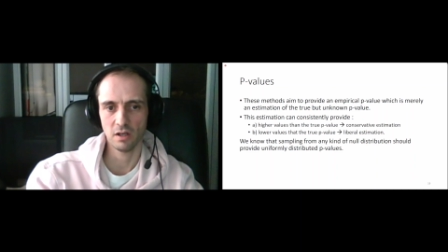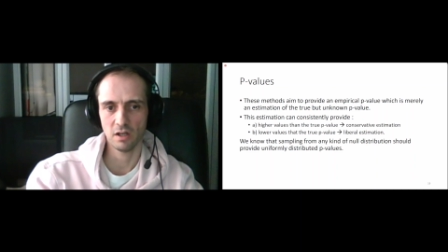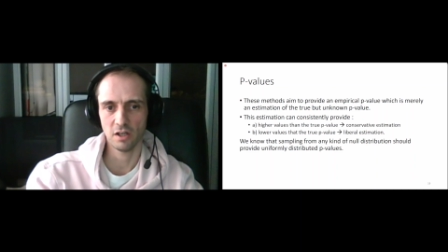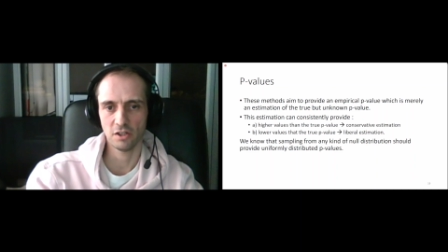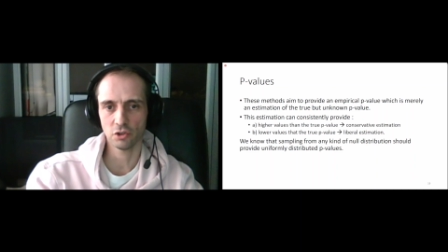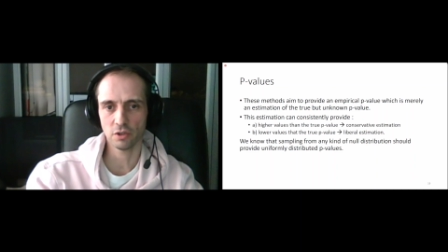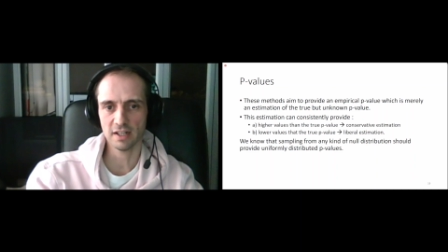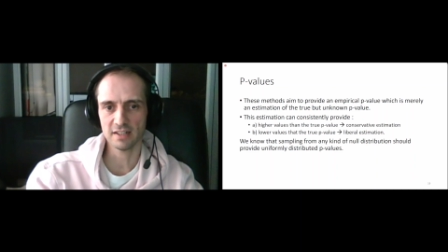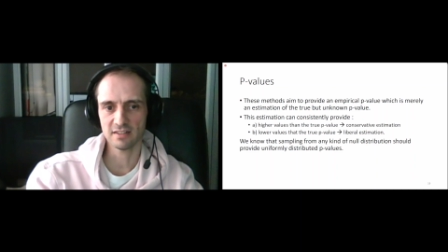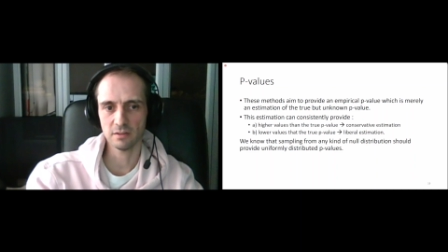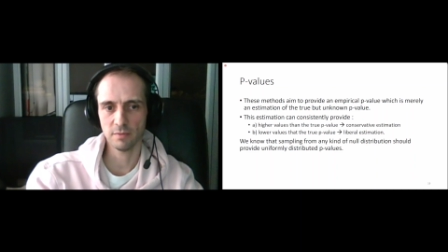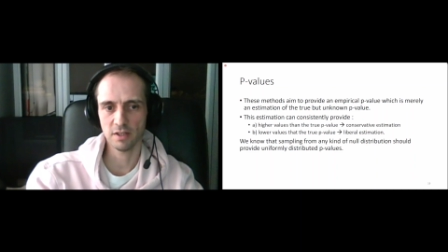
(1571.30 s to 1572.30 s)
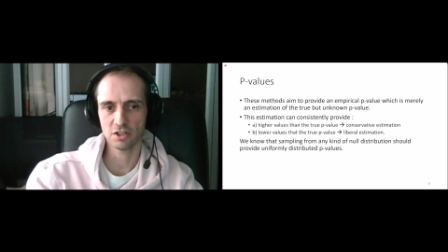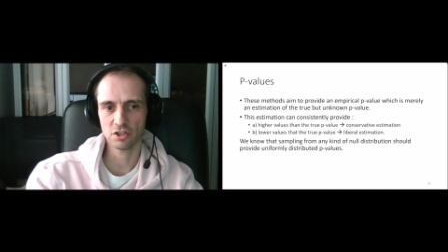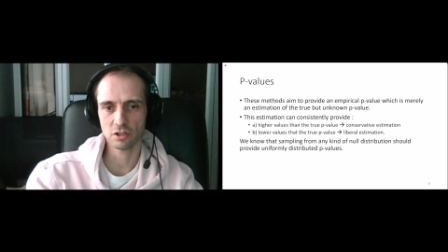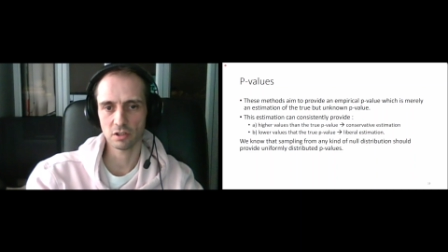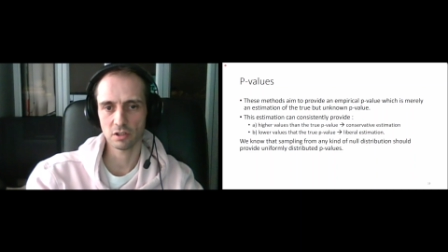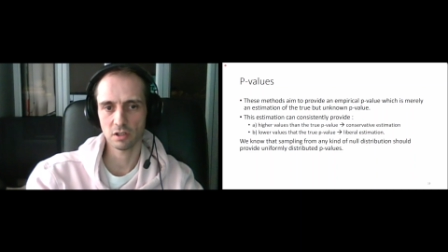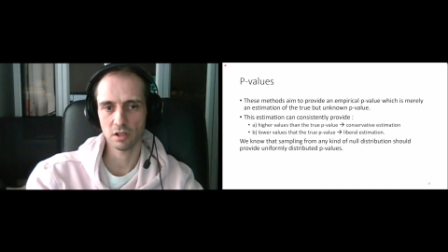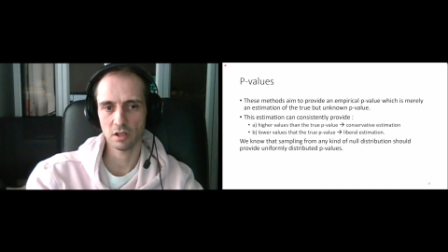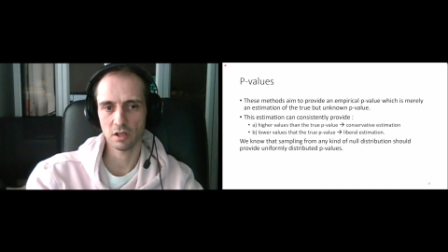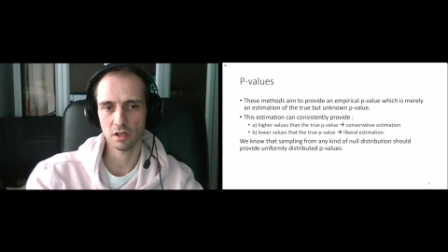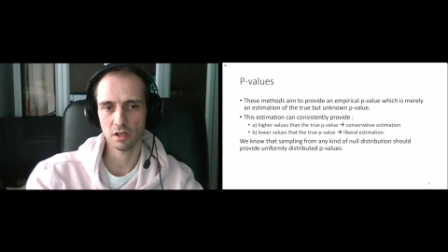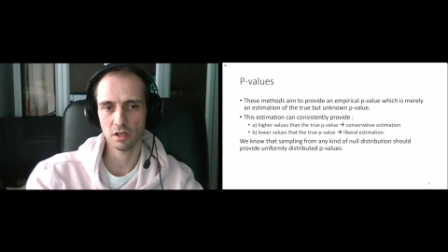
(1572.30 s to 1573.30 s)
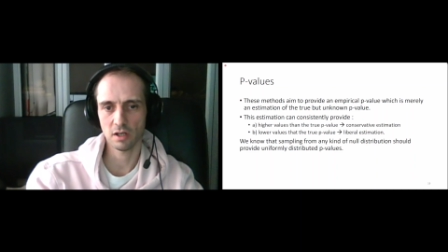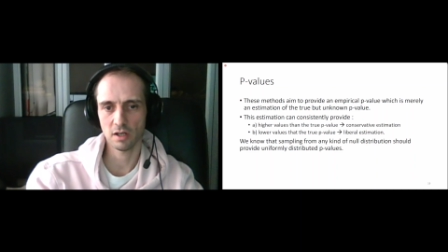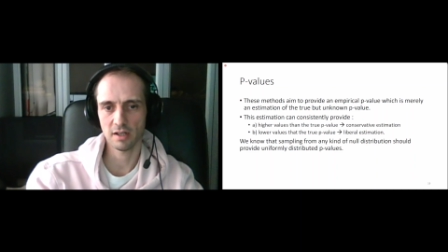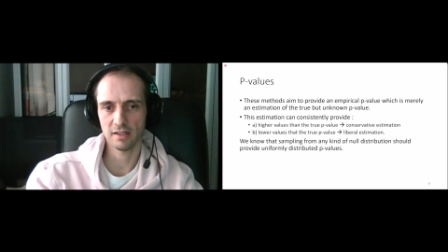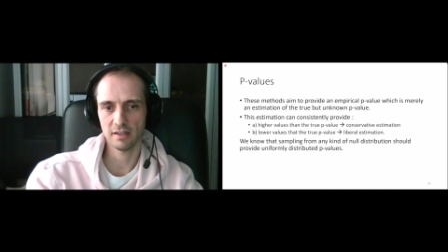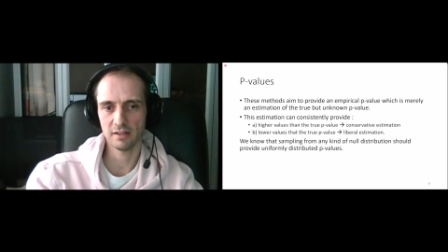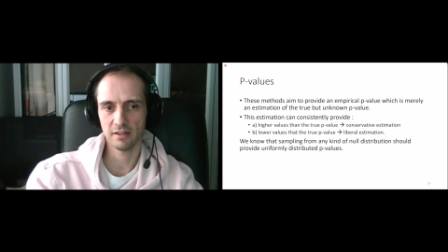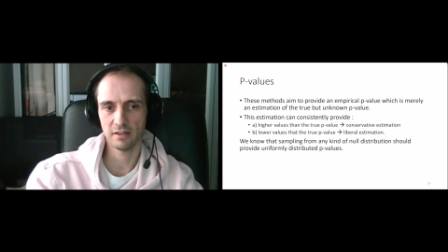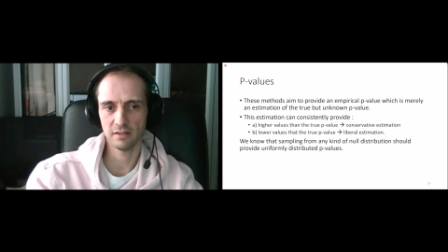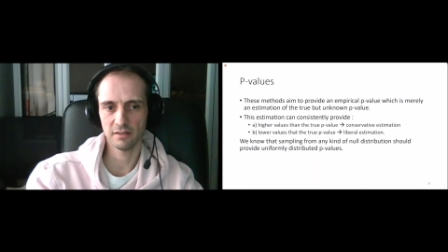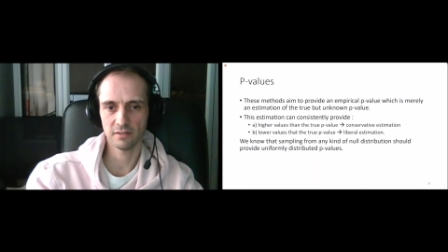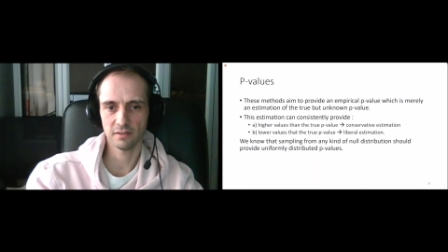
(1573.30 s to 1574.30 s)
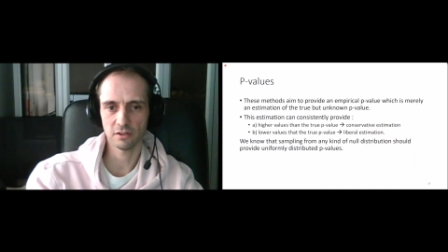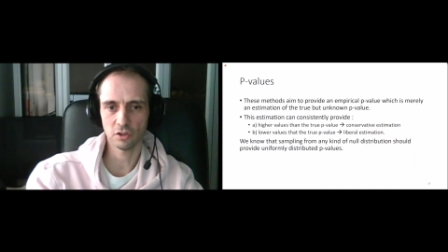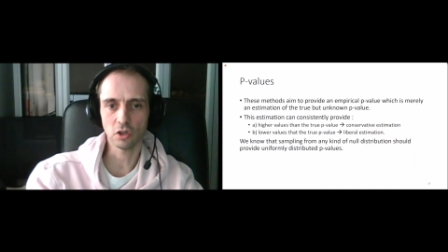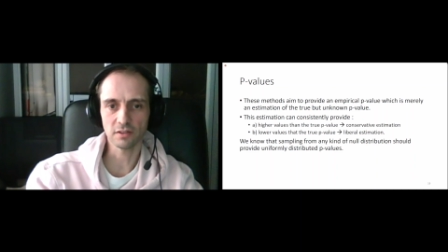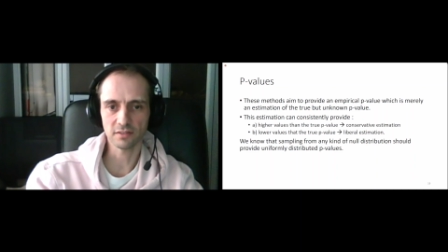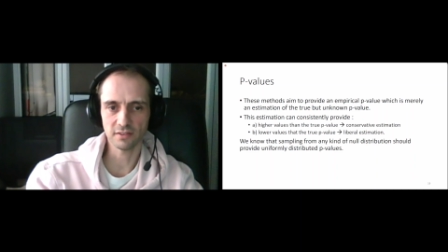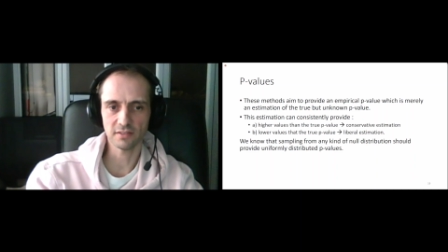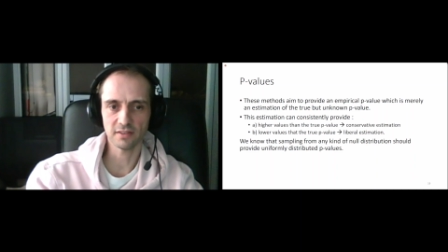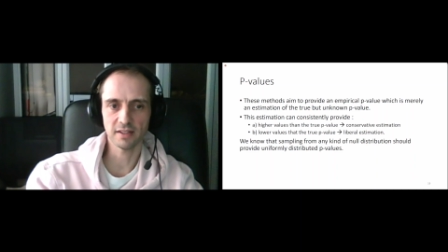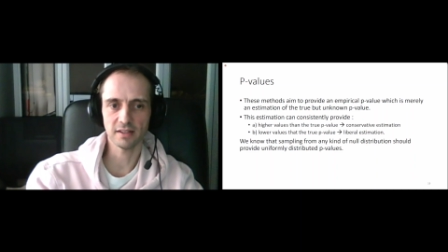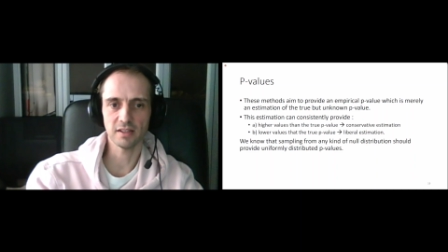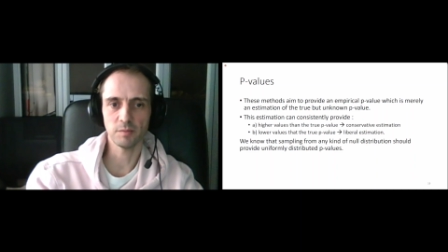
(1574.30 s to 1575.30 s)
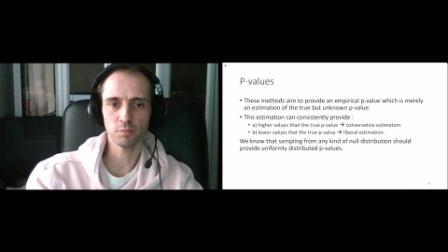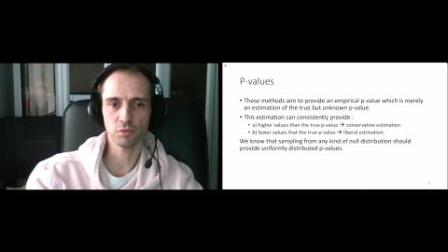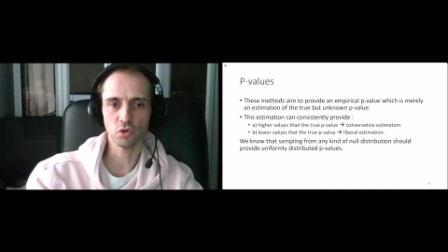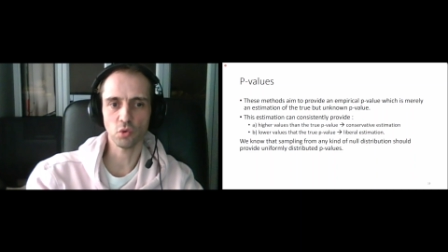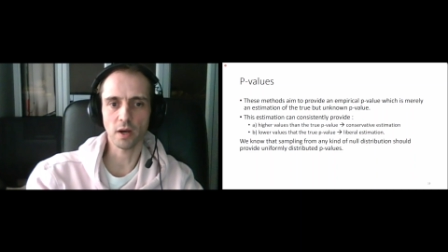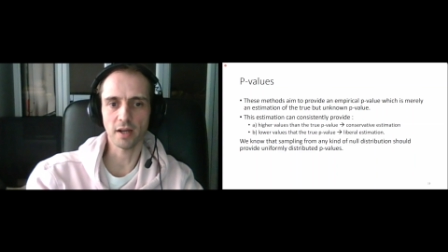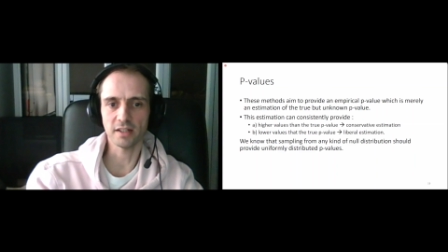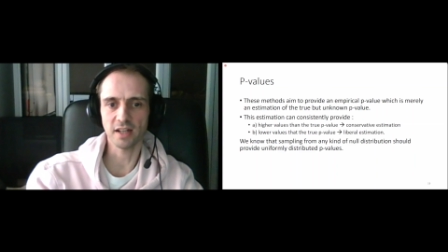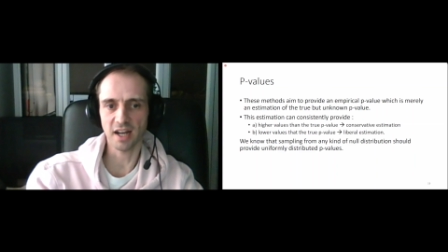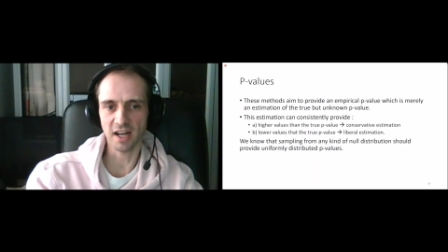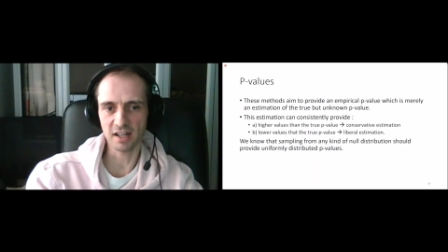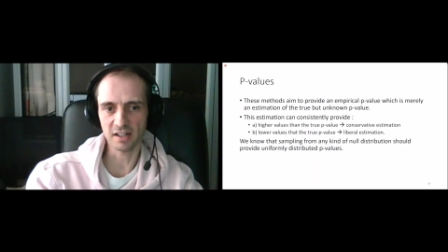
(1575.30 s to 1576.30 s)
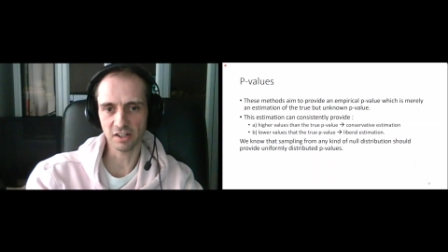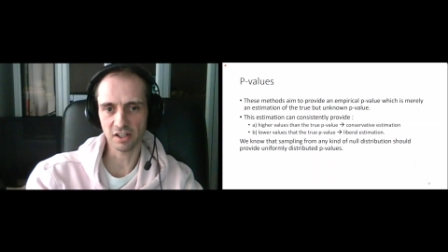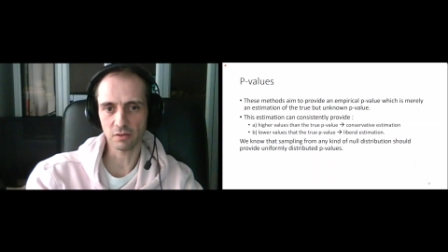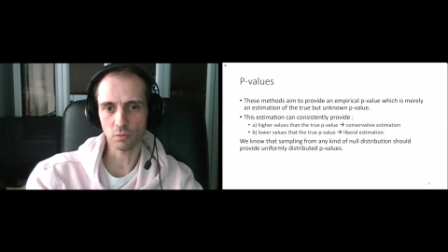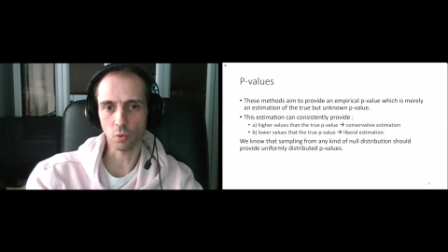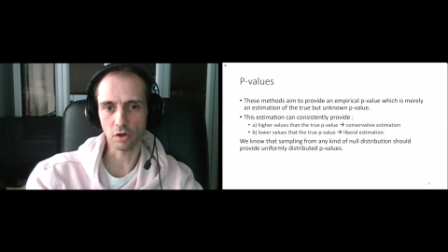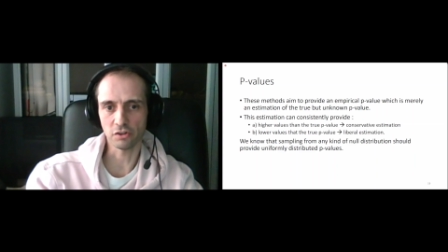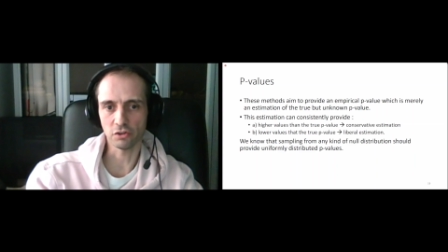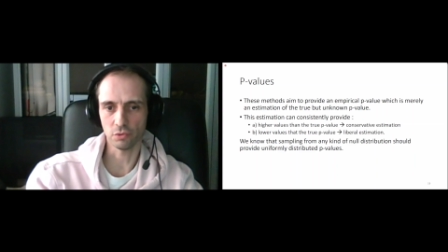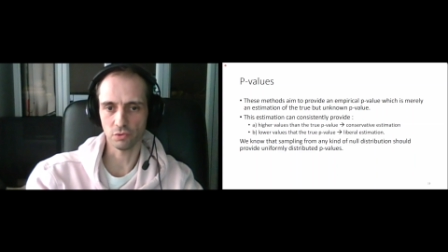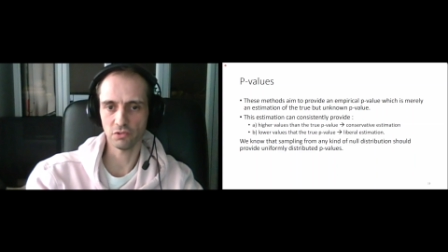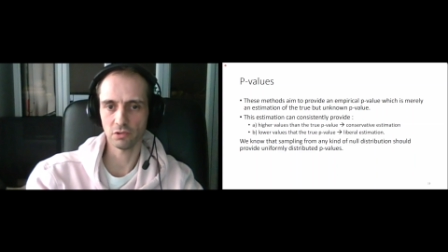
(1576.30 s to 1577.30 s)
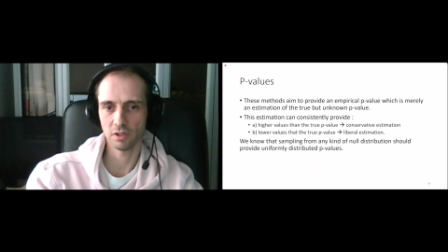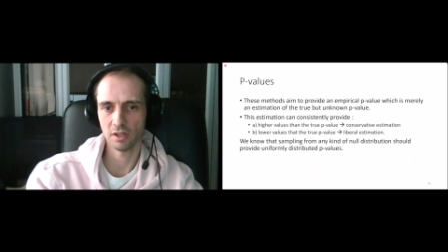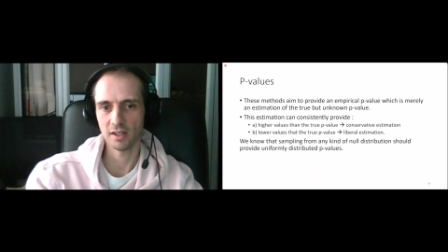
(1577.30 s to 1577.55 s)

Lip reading: your estimation is consistently provide higher values